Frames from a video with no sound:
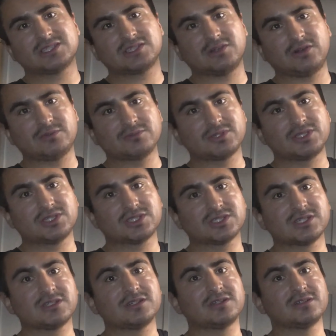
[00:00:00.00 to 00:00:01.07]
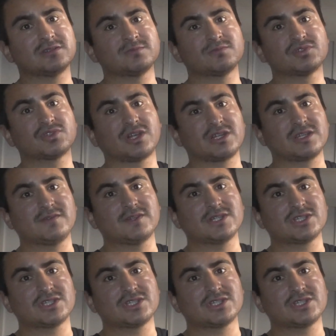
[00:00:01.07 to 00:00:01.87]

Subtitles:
So I'm just going to try to give it a